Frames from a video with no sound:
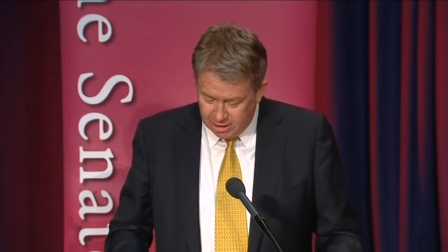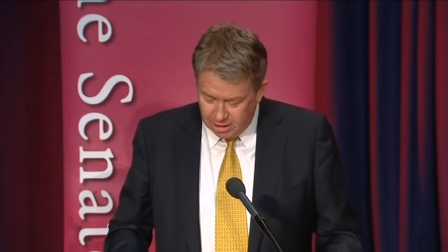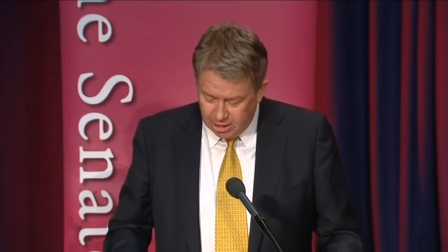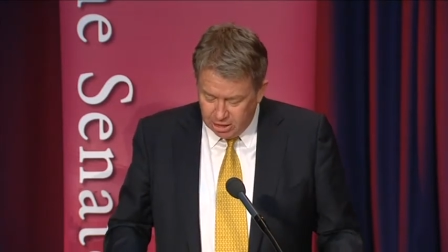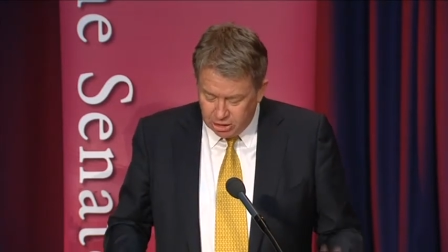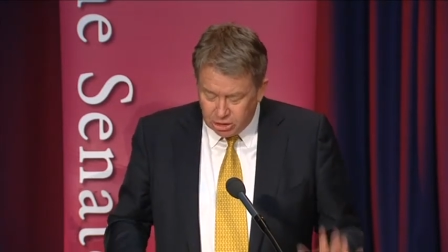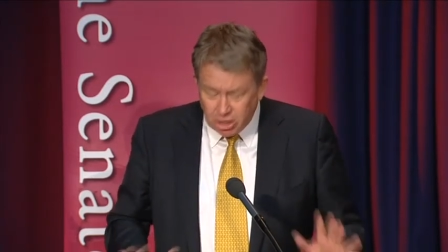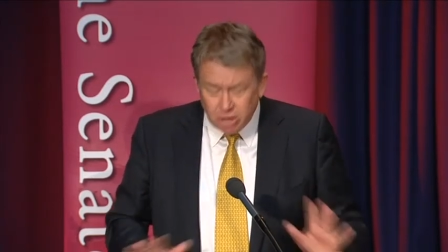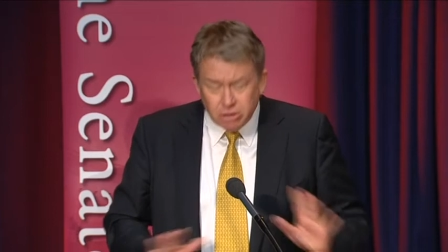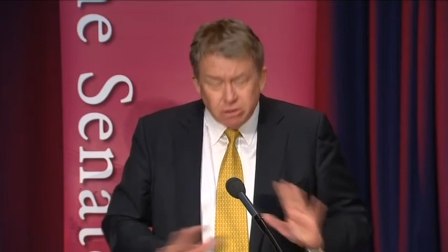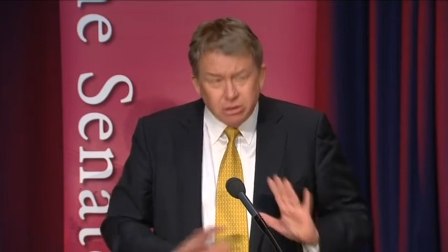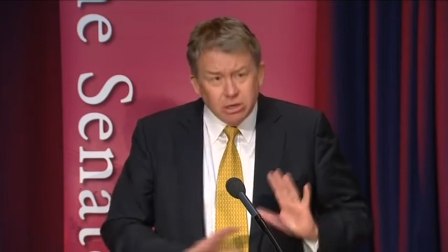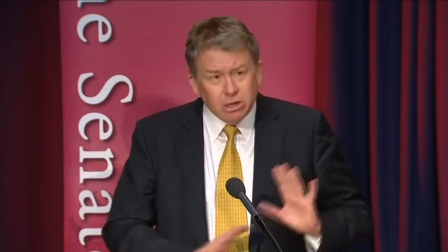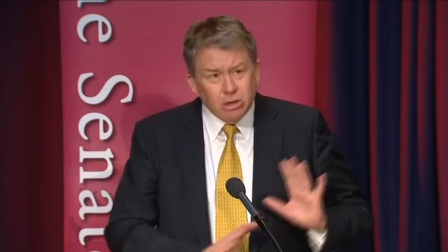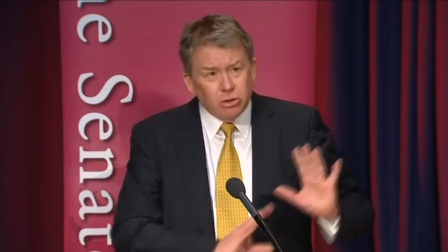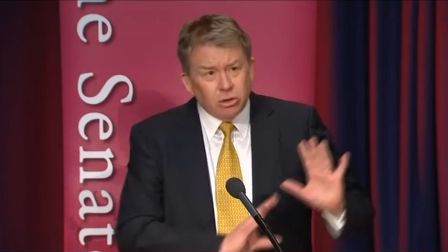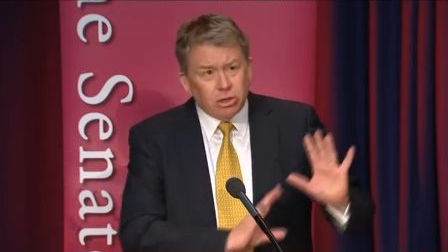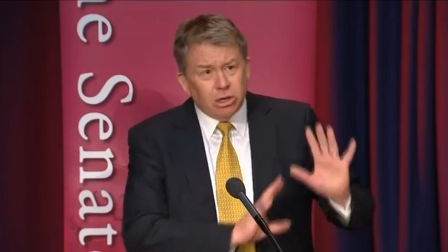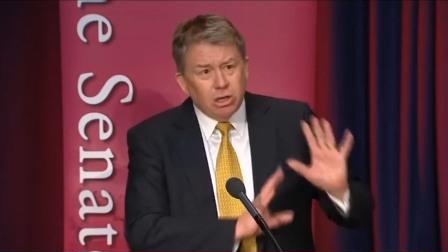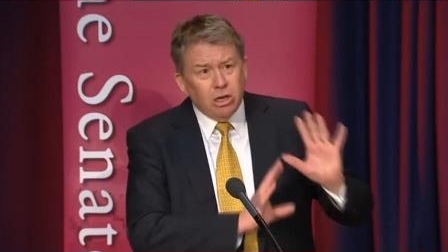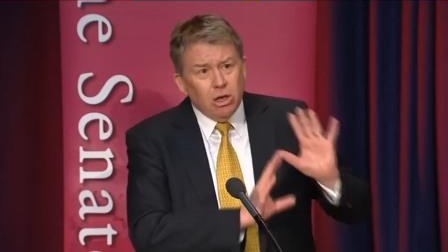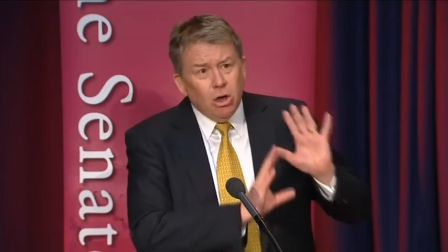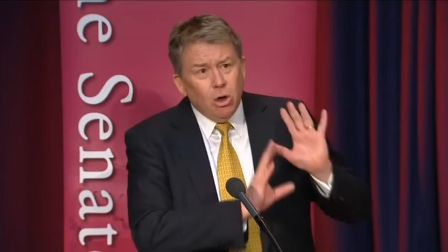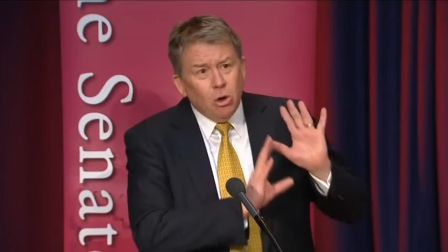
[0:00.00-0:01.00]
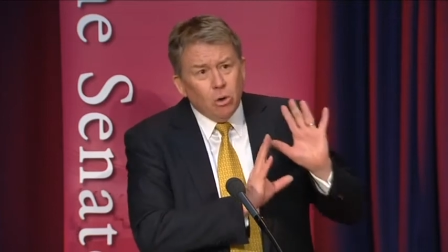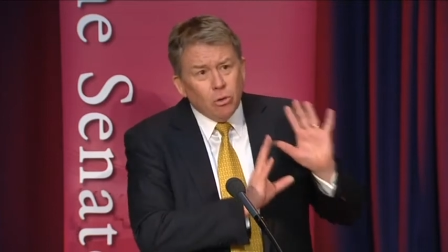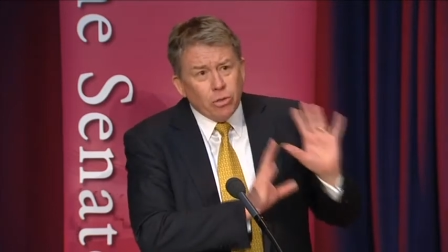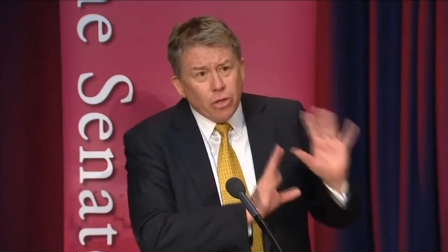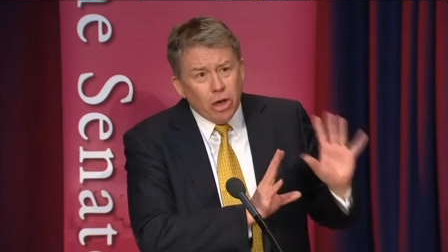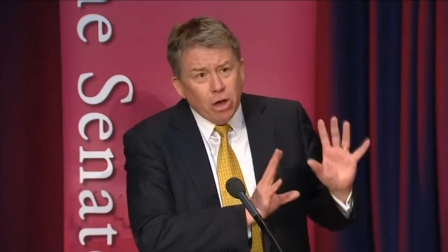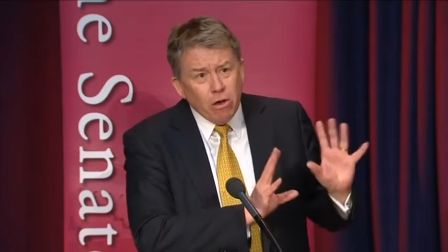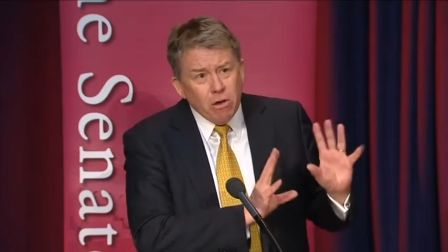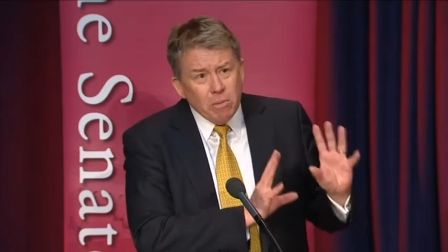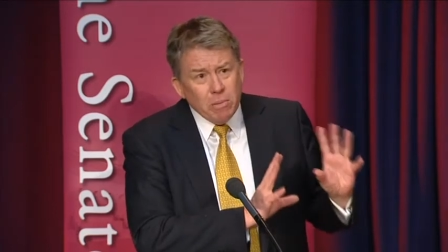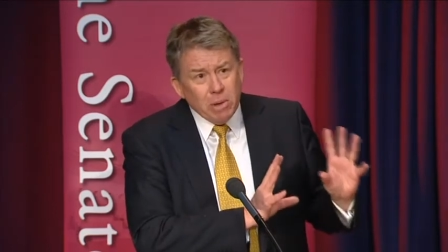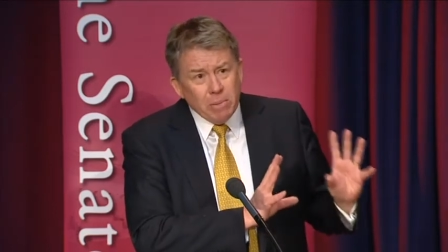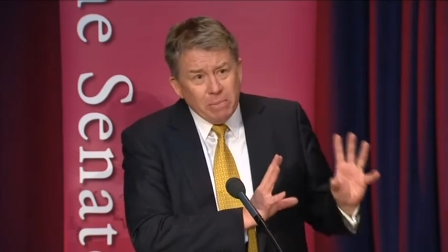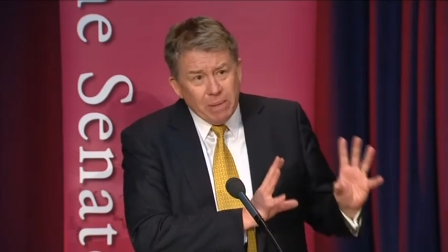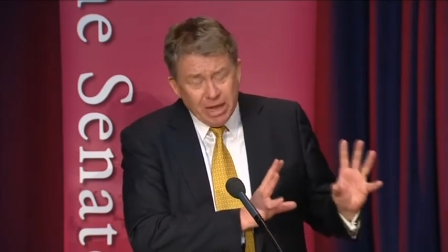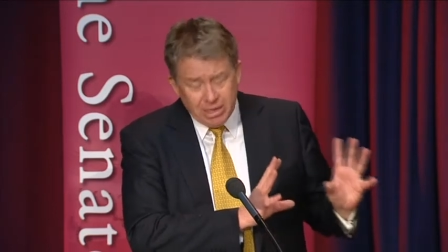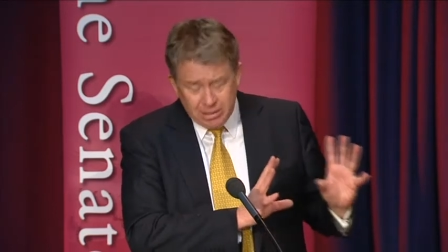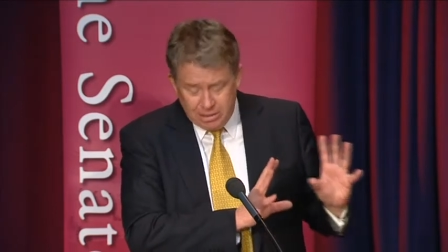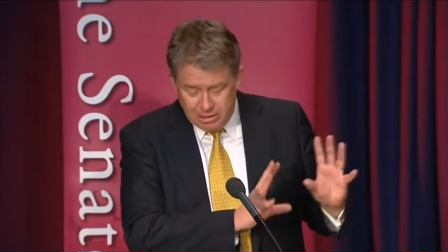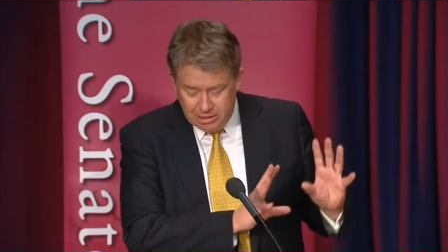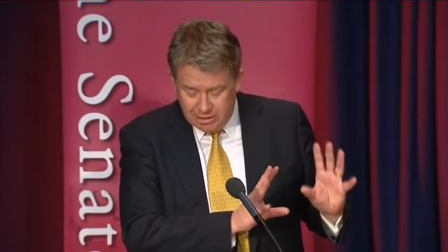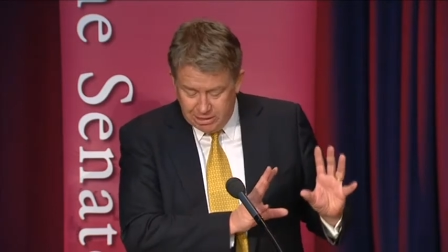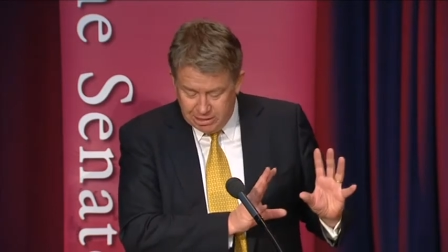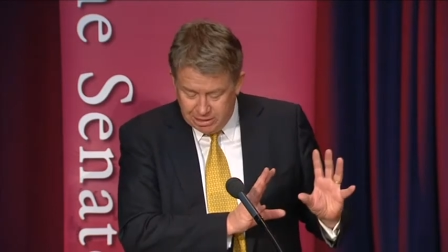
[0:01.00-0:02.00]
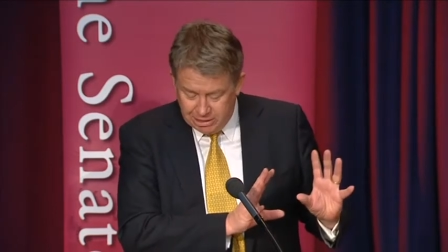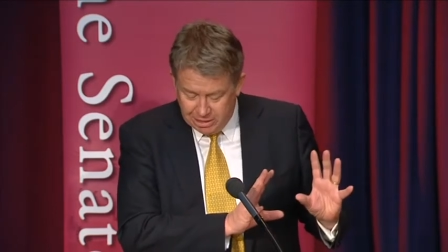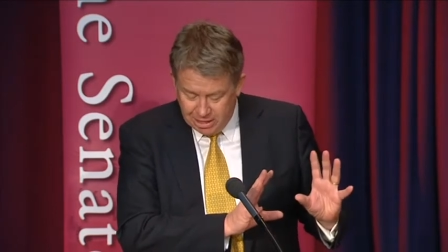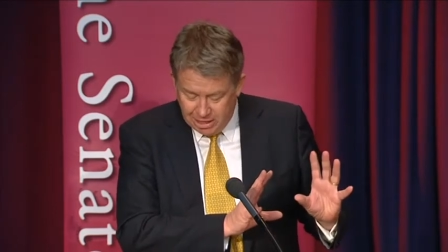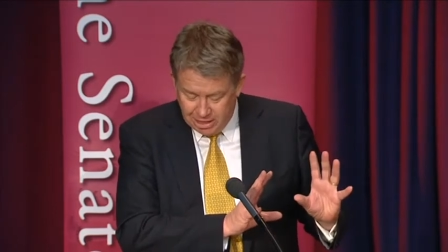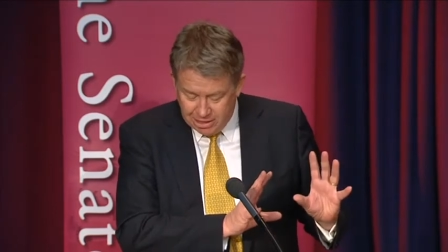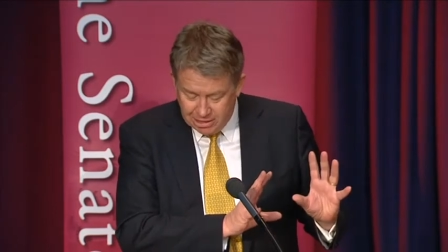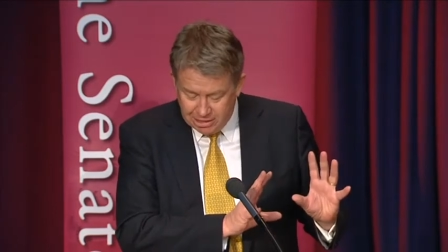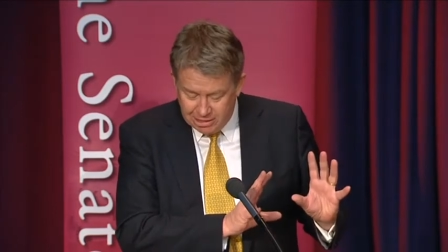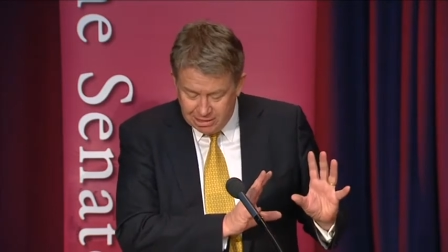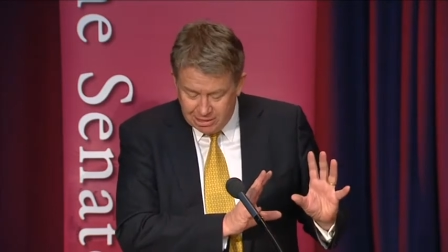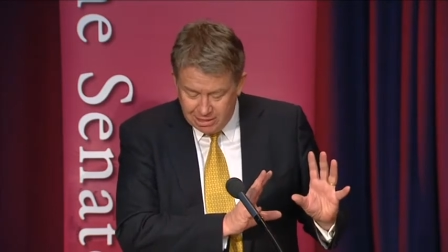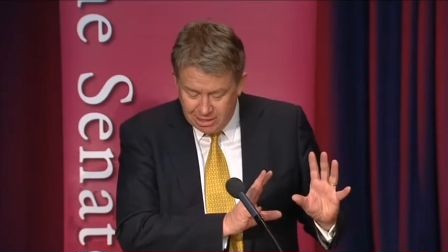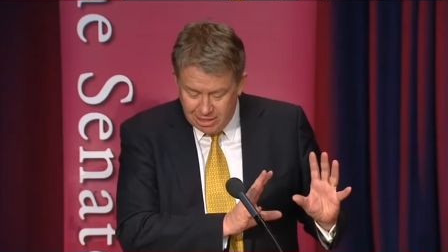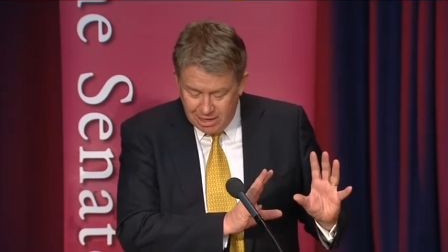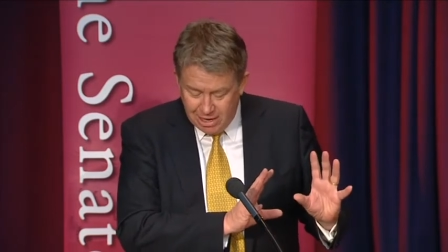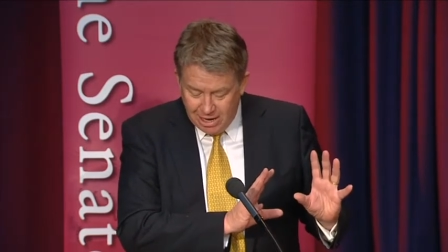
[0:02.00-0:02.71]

So, look, although I'm about to discuss